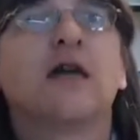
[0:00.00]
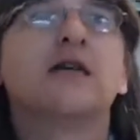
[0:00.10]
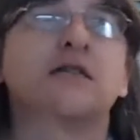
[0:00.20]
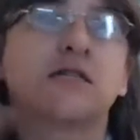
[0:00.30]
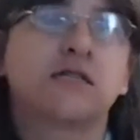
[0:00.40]

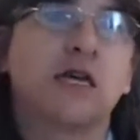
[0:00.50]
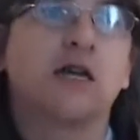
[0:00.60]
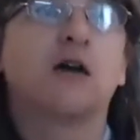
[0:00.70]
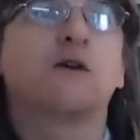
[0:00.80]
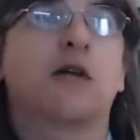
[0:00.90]
Is it
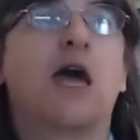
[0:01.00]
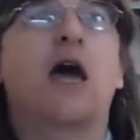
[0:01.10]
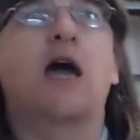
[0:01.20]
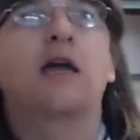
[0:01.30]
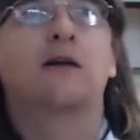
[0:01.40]
still
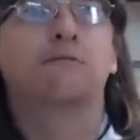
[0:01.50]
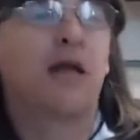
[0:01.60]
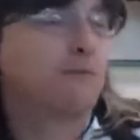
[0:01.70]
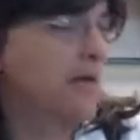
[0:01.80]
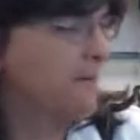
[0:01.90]
okay? And
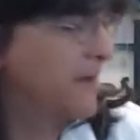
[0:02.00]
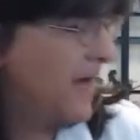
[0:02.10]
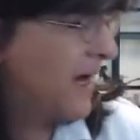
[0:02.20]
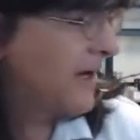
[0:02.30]
blah, blah, blah.